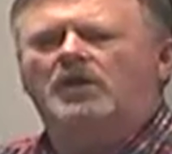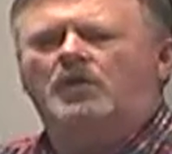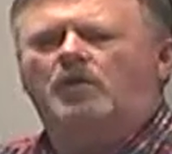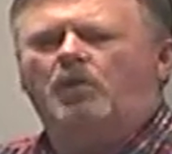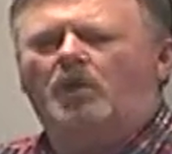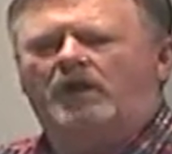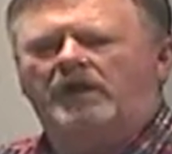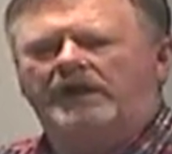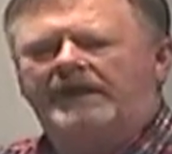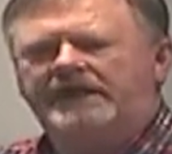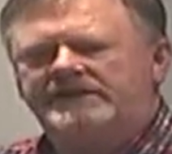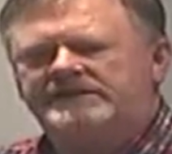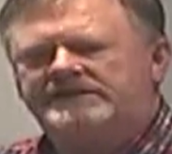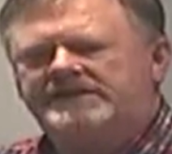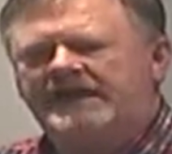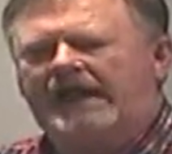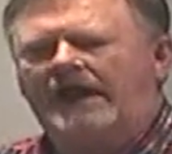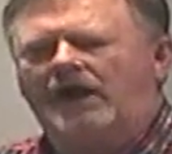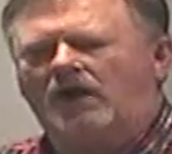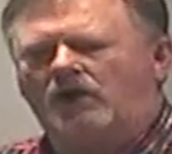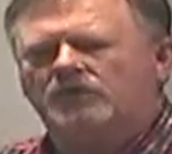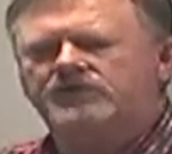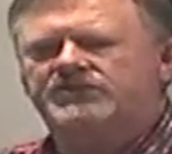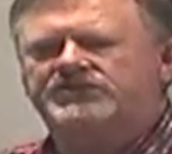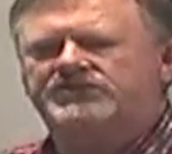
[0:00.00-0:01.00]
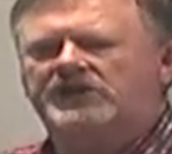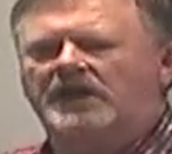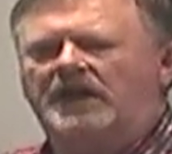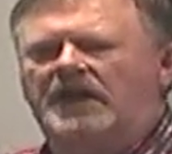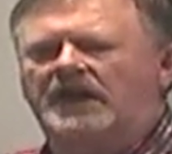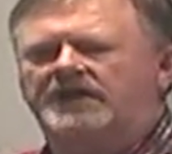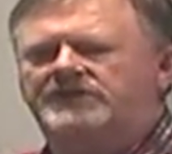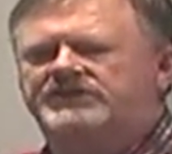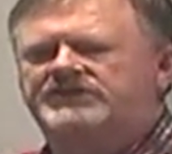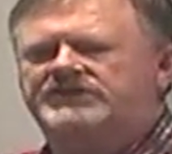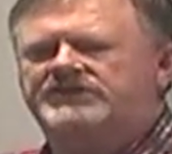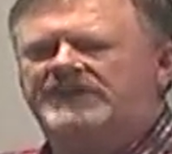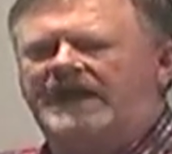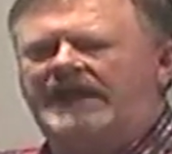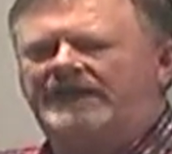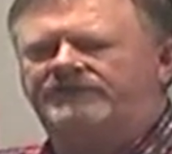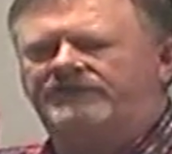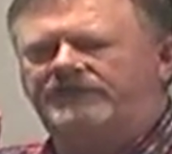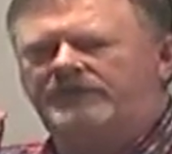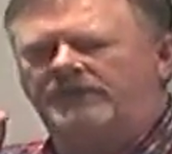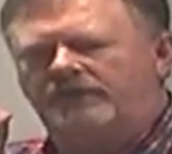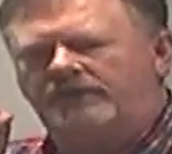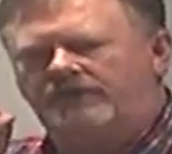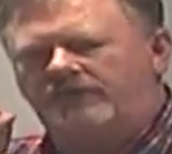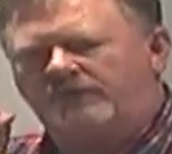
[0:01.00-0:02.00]
where he tells us
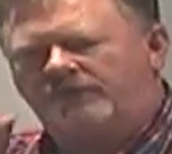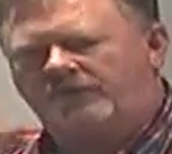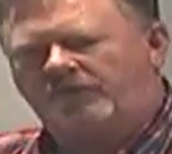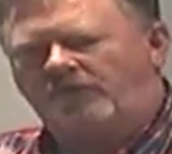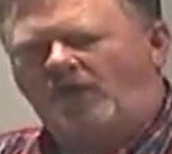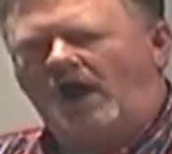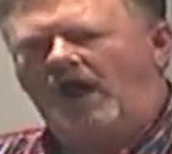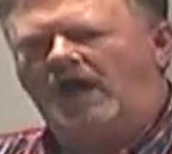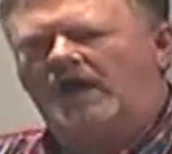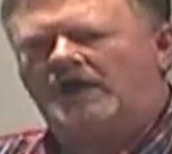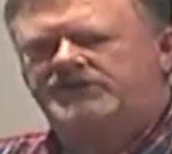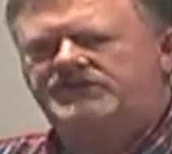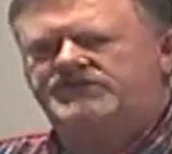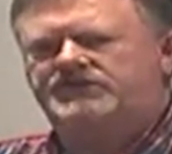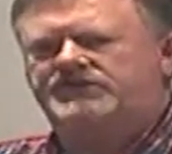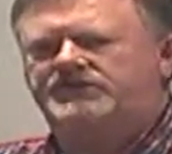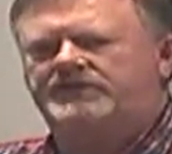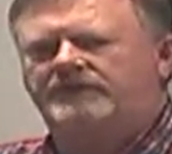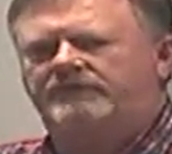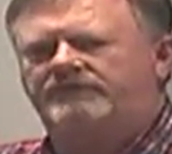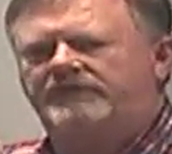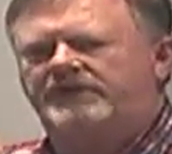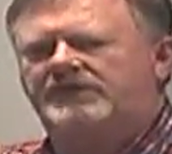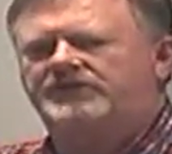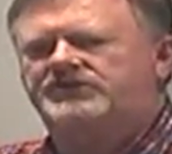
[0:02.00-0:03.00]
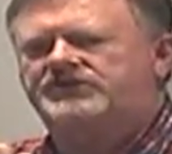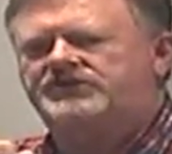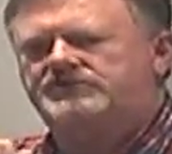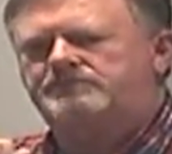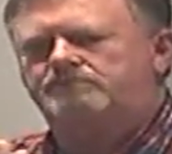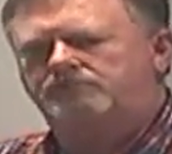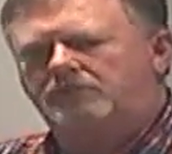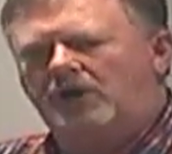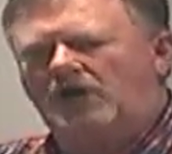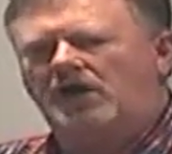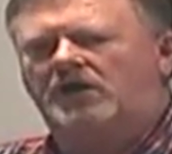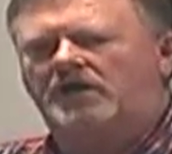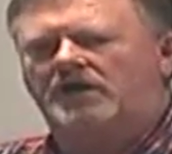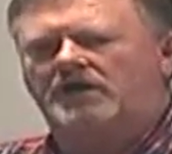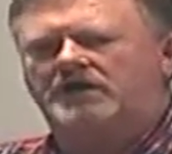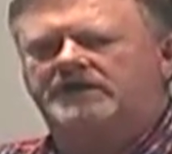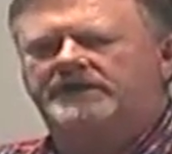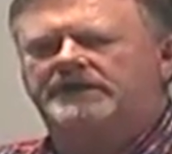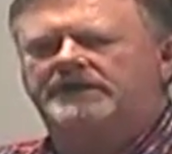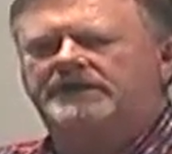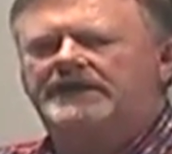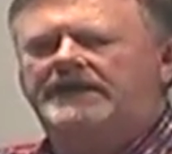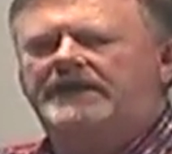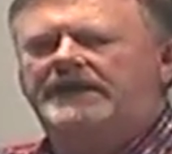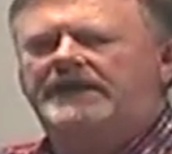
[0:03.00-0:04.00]
that the thrust of this
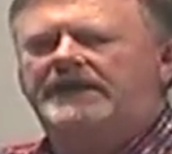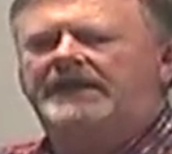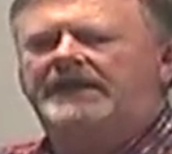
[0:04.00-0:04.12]
book